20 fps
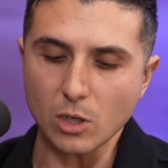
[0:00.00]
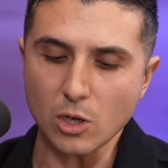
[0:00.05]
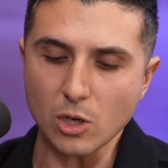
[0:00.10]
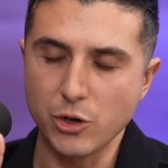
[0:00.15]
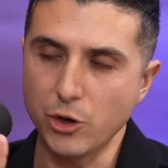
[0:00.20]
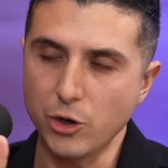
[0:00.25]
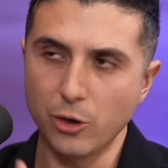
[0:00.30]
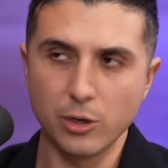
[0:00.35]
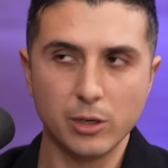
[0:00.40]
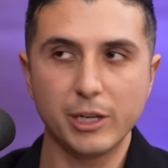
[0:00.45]

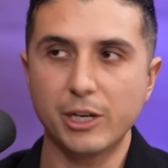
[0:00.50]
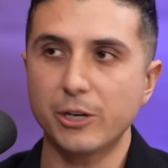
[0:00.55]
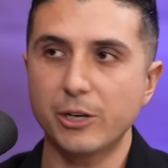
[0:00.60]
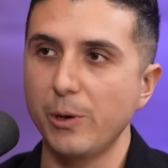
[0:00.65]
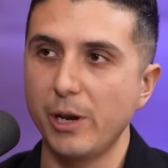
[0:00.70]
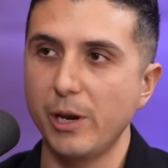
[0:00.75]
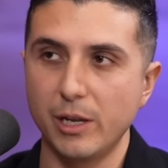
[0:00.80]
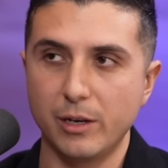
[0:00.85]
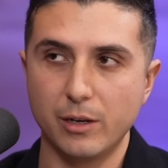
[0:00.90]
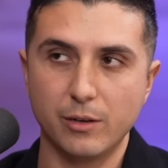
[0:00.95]
not only
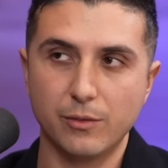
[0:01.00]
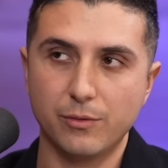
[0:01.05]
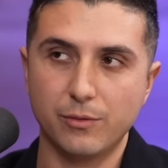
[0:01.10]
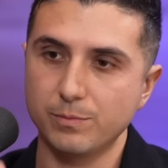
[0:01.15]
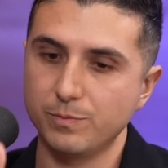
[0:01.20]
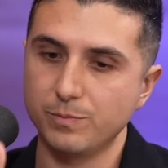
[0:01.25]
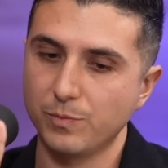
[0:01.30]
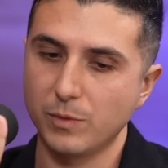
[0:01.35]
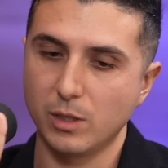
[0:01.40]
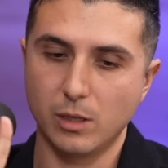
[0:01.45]
creative,
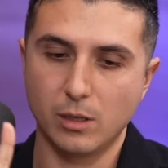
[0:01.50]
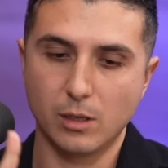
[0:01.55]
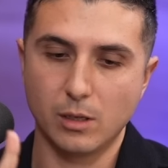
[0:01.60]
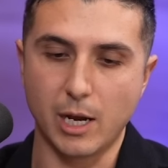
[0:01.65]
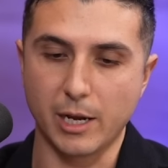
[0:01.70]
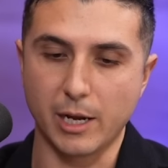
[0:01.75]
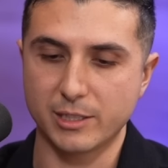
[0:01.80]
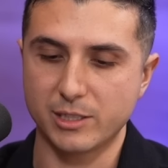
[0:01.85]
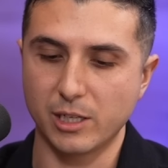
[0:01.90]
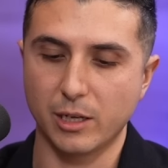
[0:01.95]

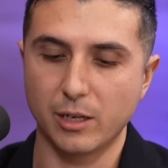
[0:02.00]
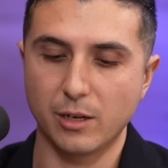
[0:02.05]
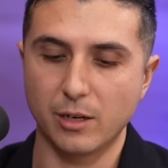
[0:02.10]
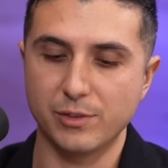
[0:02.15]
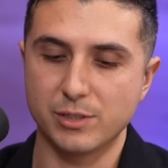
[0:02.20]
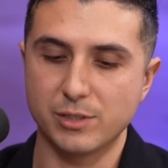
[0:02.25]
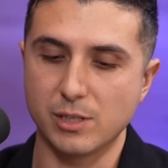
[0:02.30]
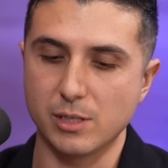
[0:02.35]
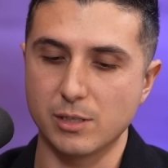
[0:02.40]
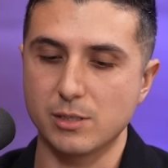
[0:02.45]
executive
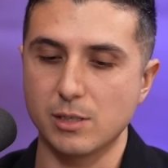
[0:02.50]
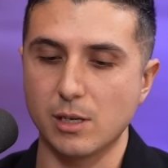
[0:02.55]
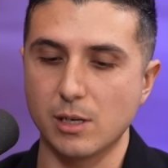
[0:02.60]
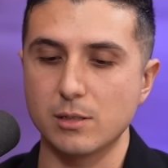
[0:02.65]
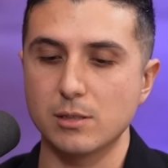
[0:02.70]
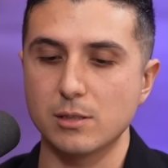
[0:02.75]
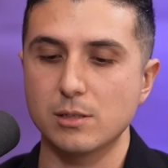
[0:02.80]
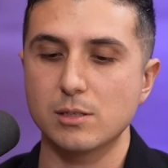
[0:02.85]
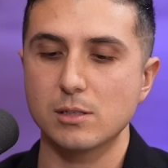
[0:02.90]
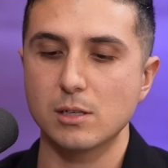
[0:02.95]

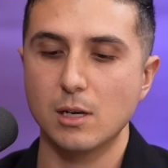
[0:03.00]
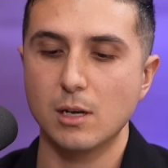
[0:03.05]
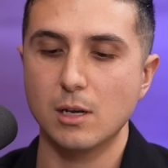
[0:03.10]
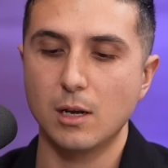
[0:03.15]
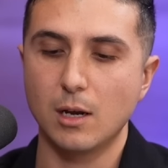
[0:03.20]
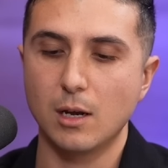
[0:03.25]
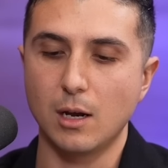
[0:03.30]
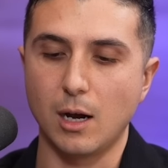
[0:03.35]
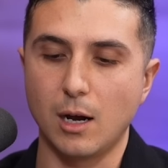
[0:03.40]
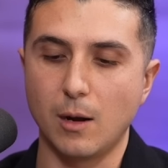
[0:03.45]
assistants,
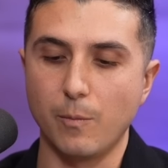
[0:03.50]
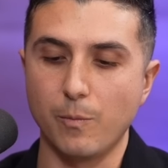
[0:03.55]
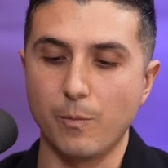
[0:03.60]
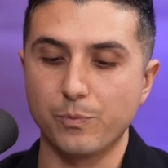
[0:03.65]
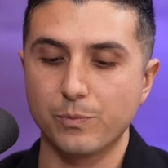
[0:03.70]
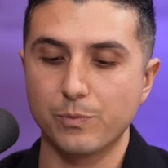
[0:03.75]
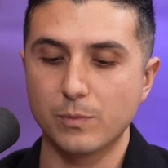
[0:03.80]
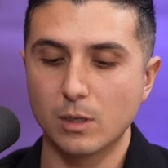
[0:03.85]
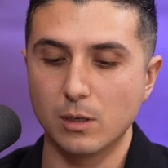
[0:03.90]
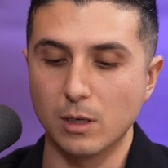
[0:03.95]

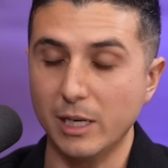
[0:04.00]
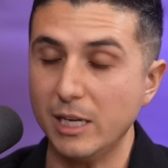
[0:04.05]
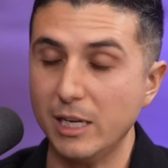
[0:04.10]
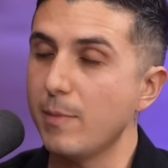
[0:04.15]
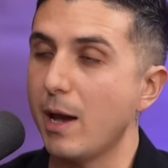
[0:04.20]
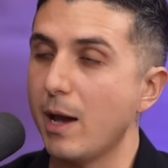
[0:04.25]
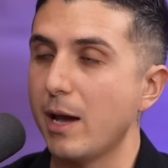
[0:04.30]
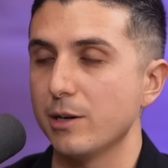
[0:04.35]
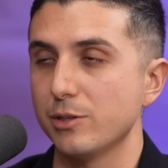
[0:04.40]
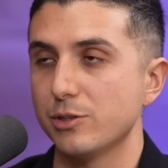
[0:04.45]
lead
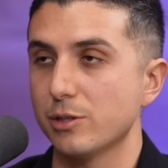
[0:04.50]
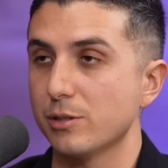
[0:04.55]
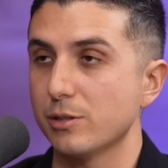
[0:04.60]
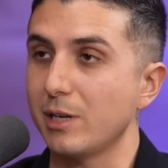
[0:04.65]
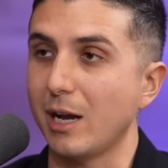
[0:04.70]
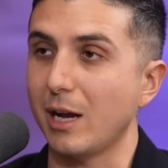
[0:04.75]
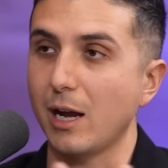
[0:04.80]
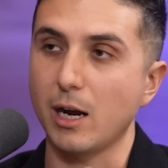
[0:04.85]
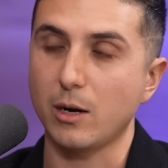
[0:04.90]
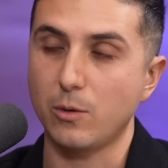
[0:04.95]

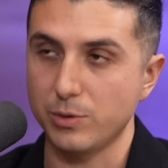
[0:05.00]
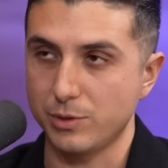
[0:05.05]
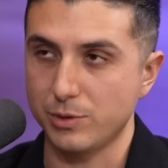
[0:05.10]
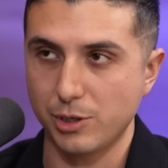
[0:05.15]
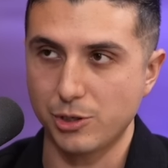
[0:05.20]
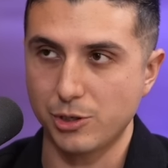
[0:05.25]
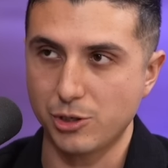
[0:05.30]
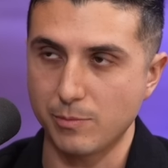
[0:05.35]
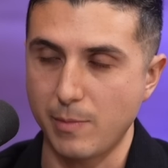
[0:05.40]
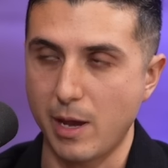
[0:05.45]
managers,
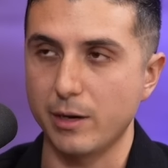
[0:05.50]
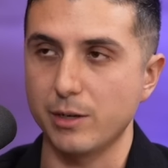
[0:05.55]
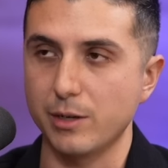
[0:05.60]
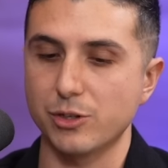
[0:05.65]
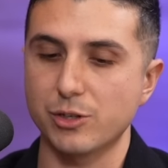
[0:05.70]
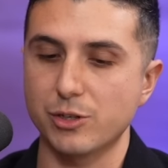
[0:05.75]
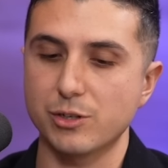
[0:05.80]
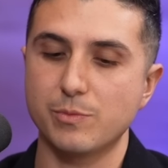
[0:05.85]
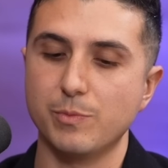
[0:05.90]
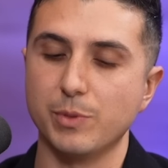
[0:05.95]
acquisition
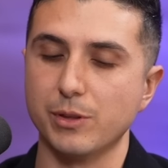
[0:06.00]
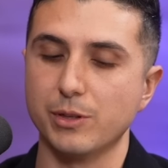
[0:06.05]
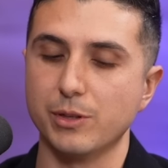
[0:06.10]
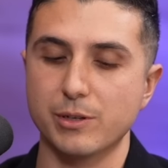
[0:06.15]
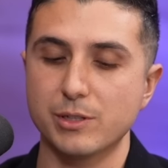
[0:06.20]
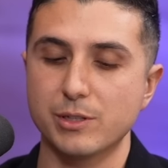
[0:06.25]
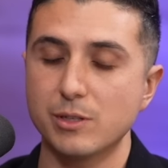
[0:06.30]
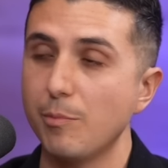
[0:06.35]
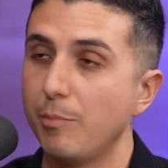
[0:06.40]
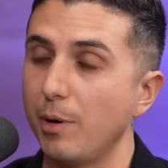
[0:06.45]
managers, but
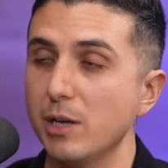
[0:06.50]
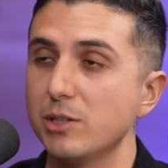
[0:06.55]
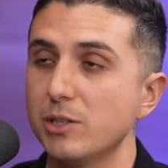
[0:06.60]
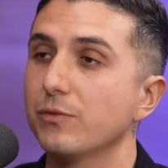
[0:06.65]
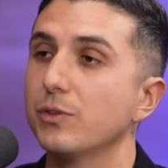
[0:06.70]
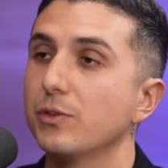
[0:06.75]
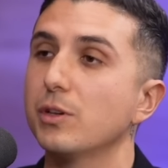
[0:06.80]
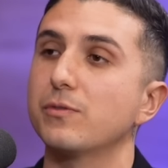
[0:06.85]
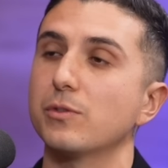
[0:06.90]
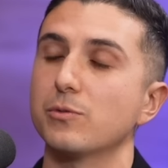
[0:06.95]
there's a bunch
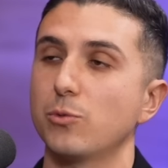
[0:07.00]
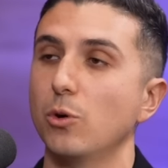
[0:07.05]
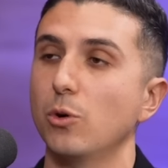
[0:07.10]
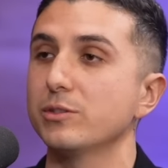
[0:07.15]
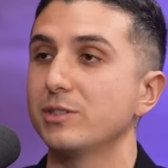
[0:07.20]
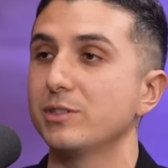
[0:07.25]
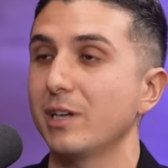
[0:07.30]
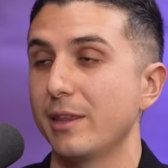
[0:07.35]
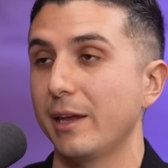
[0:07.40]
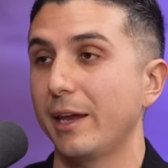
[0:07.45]
of different
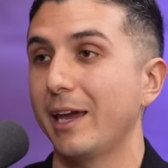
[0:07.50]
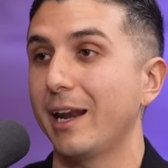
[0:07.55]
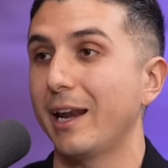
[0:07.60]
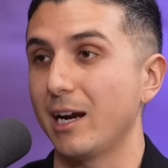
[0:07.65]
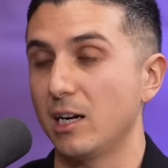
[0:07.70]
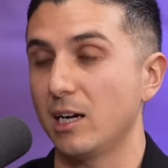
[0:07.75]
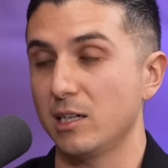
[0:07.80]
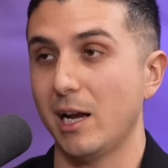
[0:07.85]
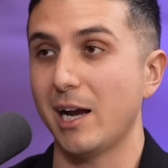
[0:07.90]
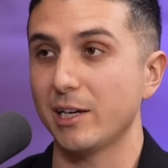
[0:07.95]
roles that they
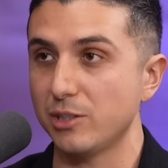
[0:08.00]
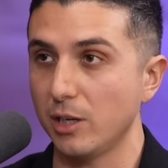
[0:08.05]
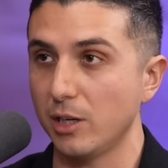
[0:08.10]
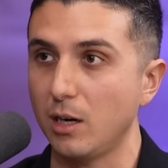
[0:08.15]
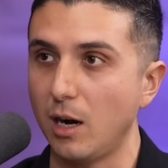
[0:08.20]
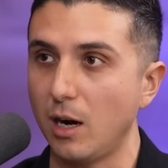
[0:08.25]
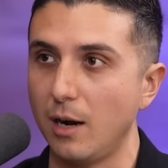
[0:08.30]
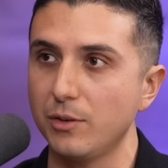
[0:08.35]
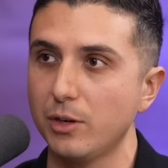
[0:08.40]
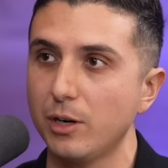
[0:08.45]
can actually
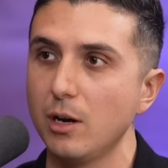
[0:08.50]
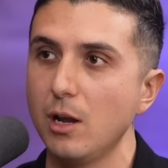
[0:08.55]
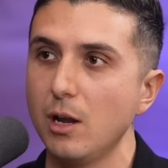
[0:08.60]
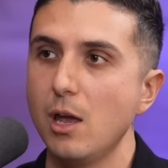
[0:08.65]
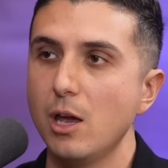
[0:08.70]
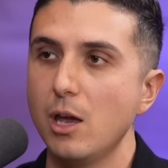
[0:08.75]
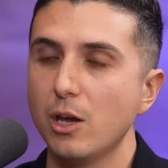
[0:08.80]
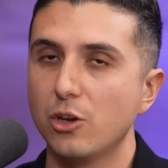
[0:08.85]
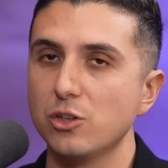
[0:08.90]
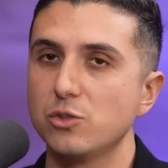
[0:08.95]
cover.
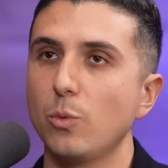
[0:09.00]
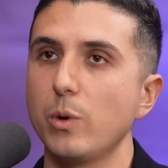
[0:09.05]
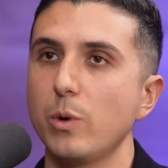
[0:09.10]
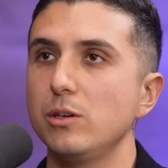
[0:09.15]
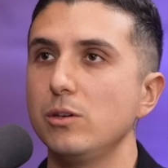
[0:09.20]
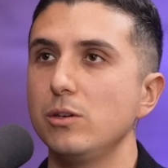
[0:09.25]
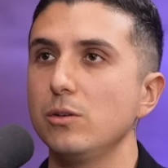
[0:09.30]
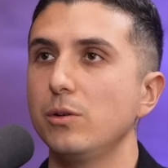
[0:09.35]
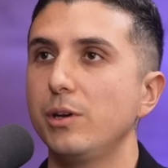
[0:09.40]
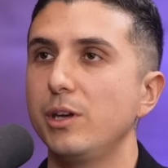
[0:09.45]
Because
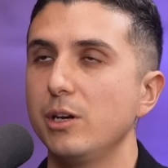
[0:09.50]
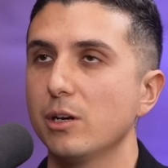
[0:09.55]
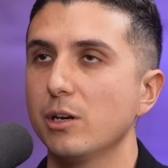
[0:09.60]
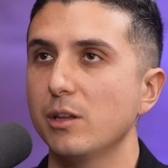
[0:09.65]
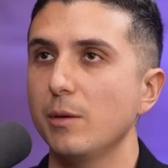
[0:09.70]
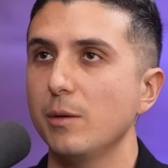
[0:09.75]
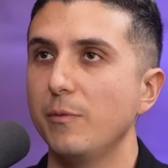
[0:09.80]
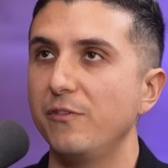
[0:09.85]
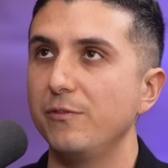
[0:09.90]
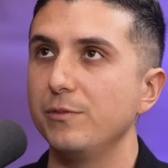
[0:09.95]
when you hear
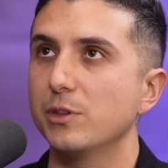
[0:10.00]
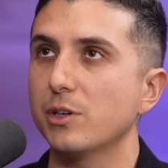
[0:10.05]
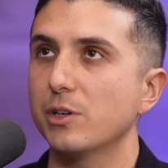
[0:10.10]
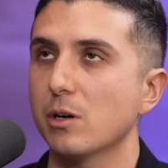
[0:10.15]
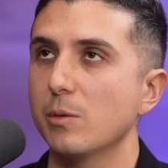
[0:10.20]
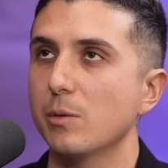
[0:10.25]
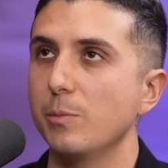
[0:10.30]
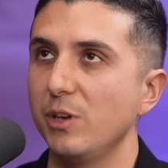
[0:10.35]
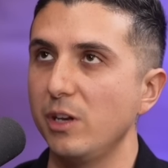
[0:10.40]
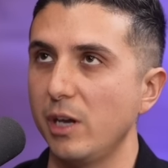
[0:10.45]
the
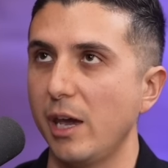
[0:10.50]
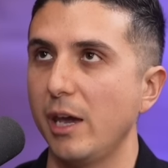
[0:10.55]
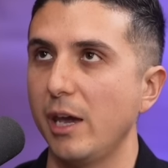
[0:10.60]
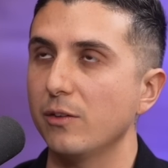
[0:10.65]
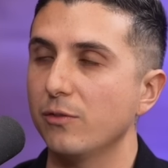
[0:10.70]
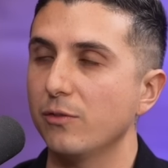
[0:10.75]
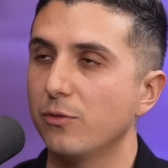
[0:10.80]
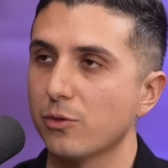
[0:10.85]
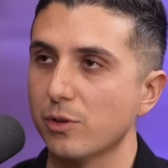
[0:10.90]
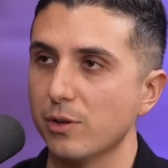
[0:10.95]
term
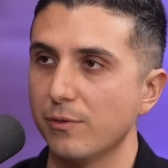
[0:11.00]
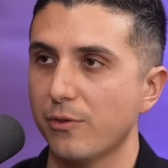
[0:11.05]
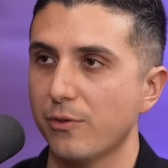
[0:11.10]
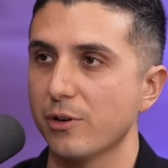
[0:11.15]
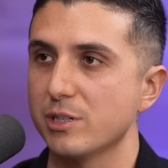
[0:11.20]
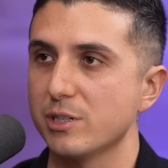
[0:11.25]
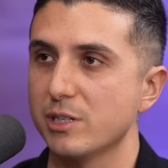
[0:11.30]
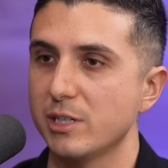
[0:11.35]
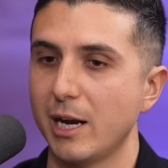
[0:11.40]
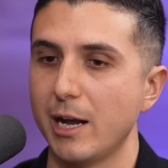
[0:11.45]
VA for the
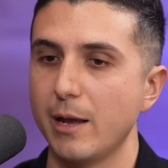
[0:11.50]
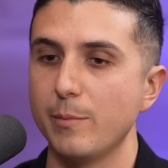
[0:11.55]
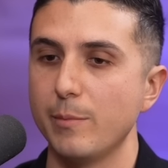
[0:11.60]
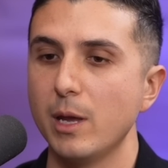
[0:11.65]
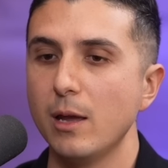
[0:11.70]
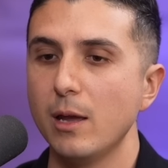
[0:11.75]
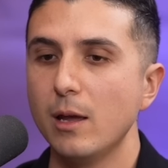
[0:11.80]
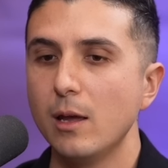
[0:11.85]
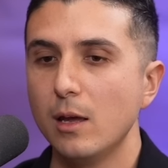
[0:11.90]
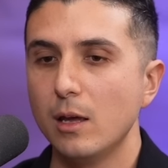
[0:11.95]
first time,
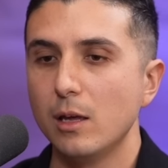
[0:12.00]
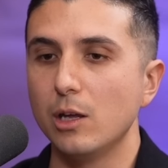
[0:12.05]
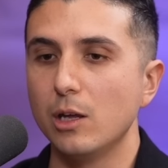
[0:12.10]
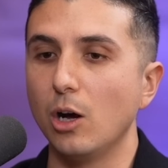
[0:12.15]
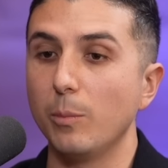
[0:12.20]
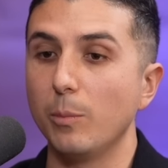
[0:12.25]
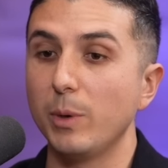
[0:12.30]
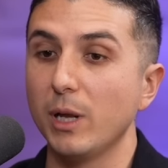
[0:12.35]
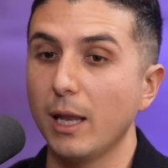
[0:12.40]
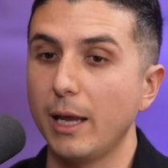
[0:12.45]

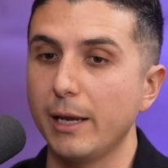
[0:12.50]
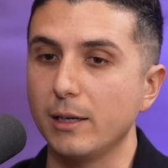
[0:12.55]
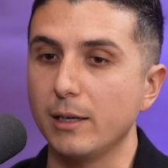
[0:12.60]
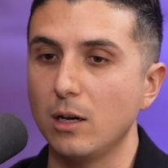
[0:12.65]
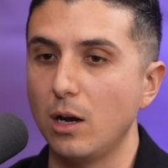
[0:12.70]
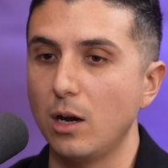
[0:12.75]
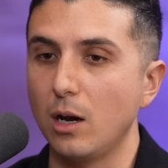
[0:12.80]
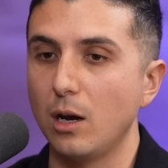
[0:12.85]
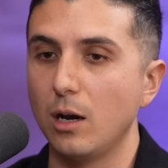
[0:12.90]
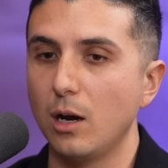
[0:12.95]
I'll be like,
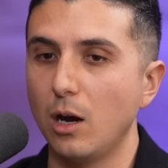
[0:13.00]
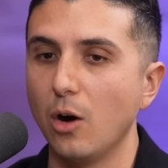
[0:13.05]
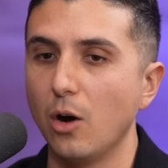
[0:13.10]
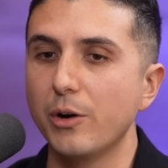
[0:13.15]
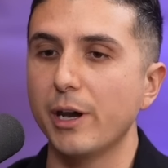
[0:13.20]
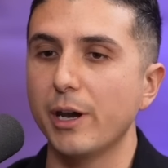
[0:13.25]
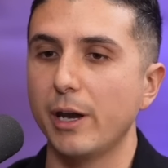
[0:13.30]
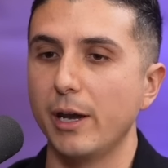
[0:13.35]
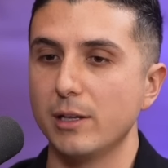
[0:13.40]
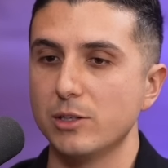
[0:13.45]

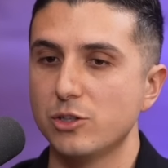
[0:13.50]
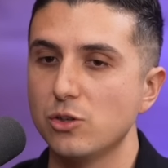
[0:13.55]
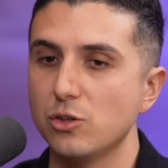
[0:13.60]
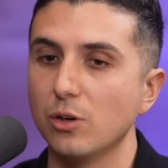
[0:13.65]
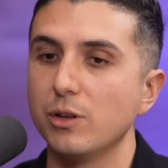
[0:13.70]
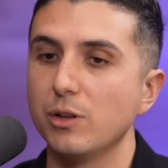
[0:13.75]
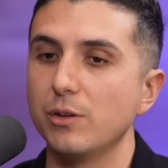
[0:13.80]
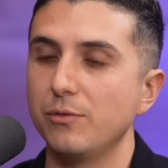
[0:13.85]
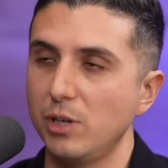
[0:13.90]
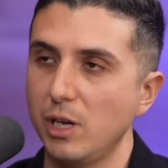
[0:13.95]
okay,
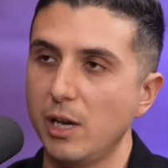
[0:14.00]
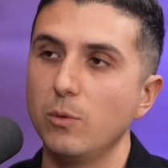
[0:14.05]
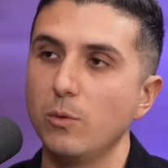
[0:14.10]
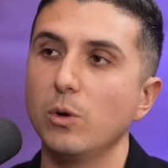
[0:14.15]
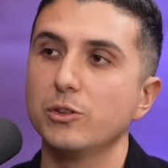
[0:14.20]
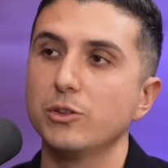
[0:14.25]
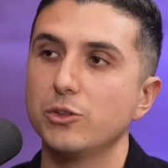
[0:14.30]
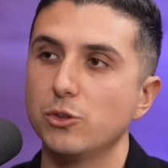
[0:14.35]
so the VA will